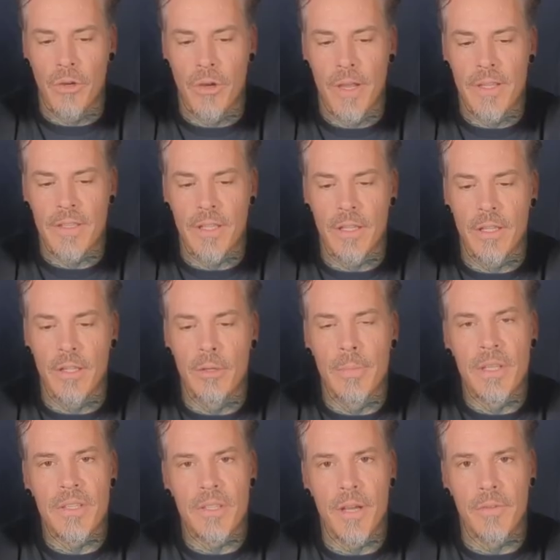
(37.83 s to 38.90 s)
Gray is a little
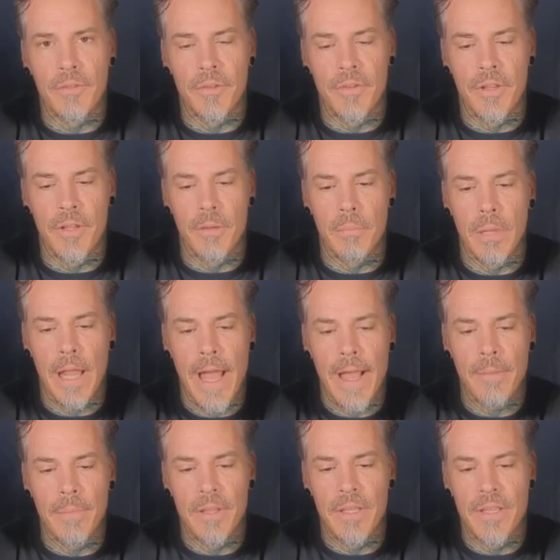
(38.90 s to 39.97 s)
bit softer than the
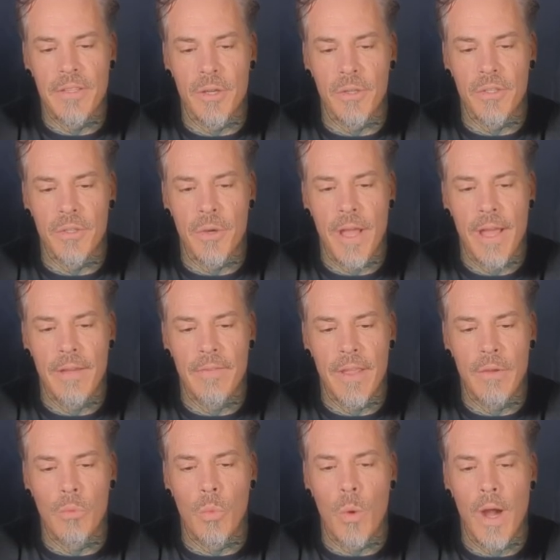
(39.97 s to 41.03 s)
black, but these also have
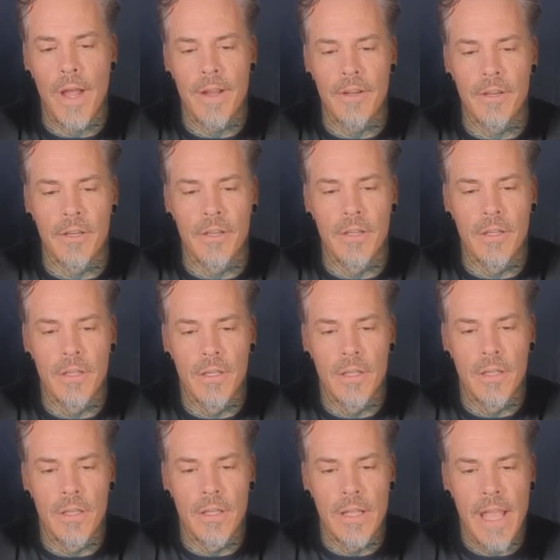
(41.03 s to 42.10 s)
a wider
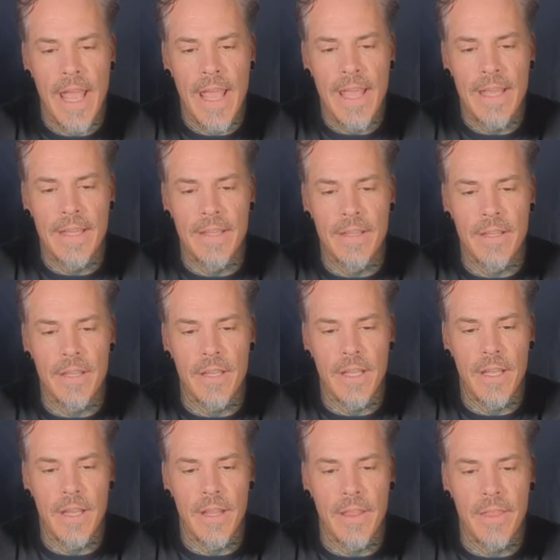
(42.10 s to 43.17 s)
end
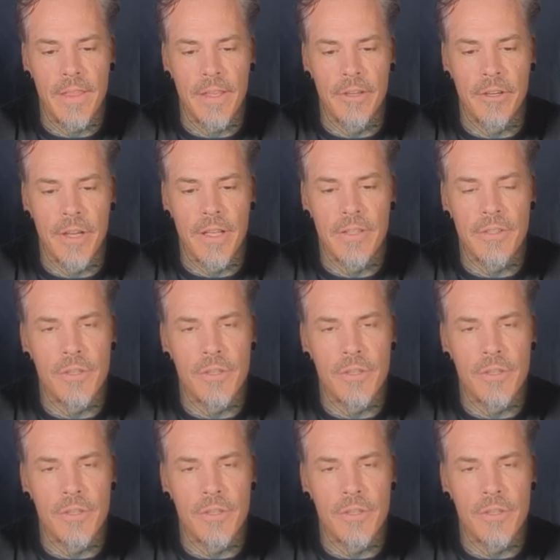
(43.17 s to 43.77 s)
and a thinner end.